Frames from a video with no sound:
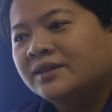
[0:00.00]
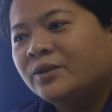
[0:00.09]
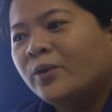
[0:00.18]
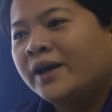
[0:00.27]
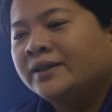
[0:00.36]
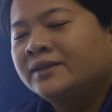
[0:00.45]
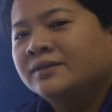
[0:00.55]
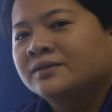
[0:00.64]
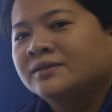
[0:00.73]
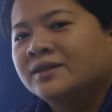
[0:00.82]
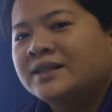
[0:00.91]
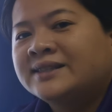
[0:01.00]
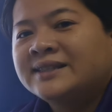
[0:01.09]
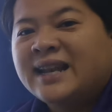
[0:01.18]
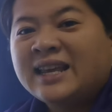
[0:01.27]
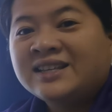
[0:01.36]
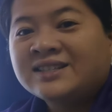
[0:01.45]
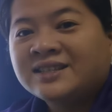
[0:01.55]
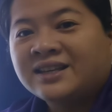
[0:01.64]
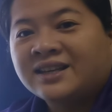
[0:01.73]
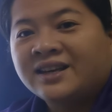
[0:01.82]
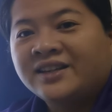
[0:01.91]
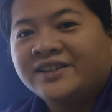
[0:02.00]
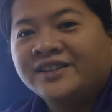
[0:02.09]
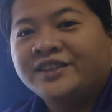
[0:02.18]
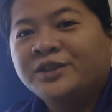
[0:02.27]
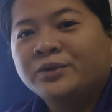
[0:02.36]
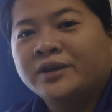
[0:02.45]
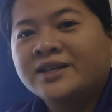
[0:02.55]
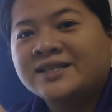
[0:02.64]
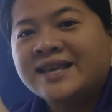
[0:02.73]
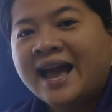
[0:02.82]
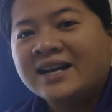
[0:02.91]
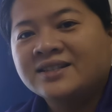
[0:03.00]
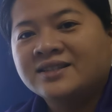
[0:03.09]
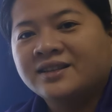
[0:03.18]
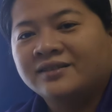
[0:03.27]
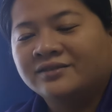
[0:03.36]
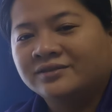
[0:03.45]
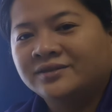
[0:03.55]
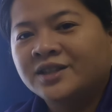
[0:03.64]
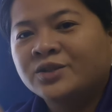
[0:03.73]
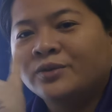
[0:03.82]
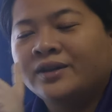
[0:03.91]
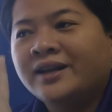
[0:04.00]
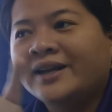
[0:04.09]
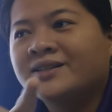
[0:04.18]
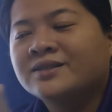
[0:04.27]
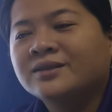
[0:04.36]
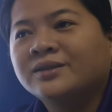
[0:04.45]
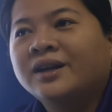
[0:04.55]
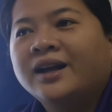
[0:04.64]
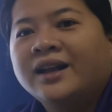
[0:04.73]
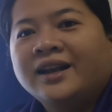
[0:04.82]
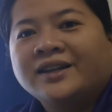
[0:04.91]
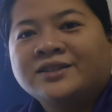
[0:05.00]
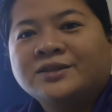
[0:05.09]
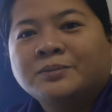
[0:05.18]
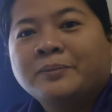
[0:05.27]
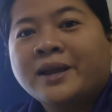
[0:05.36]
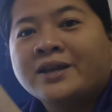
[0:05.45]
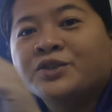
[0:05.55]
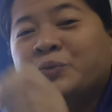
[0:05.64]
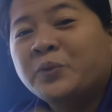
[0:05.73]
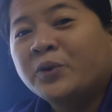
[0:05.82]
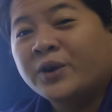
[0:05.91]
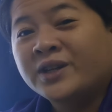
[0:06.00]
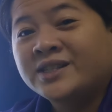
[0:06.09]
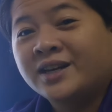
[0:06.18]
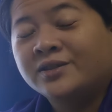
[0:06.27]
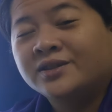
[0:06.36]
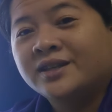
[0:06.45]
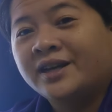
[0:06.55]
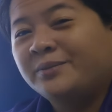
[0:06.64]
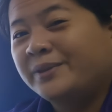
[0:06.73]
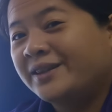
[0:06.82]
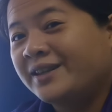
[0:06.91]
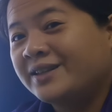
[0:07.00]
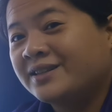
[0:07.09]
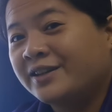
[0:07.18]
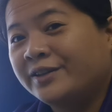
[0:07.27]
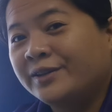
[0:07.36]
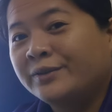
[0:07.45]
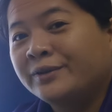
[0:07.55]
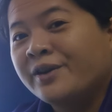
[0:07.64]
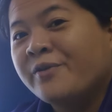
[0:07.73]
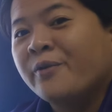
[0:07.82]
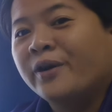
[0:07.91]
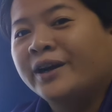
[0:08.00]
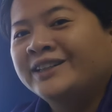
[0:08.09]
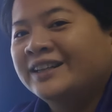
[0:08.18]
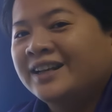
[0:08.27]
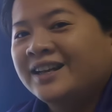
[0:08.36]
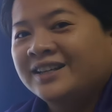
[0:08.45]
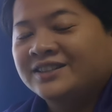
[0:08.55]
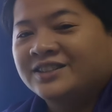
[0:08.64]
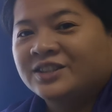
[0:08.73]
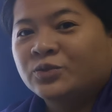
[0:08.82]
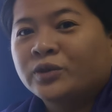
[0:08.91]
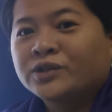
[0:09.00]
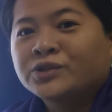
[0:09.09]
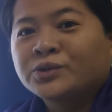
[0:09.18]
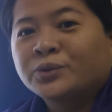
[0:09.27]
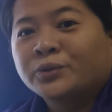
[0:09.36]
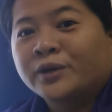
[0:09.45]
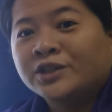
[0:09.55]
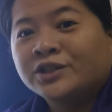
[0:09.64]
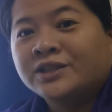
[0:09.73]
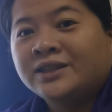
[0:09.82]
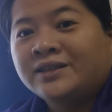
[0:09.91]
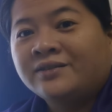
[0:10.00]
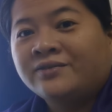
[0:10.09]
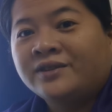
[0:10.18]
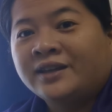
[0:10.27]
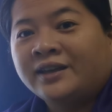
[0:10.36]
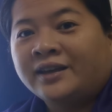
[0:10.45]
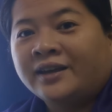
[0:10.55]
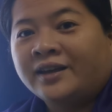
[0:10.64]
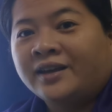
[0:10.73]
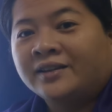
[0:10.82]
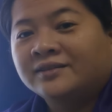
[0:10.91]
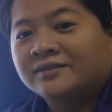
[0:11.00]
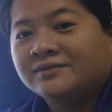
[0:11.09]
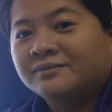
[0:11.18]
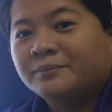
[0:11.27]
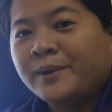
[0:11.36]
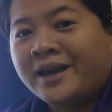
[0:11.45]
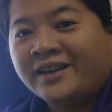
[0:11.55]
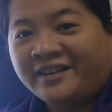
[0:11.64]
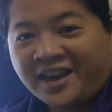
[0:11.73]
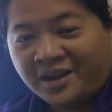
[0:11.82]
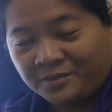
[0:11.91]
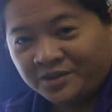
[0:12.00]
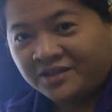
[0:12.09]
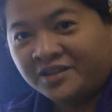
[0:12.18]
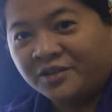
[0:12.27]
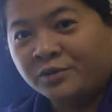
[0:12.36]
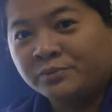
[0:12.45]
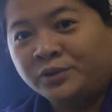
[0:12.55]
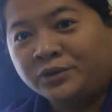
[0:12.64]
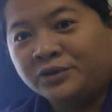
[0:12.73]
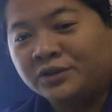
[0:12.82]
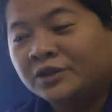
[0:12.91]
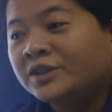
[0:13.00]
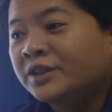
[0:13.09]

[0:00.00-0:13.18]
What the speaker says: one is lazy and the other one is active. This one likes to play sports outside, but this other one just wants to watch TV and play games in the computer.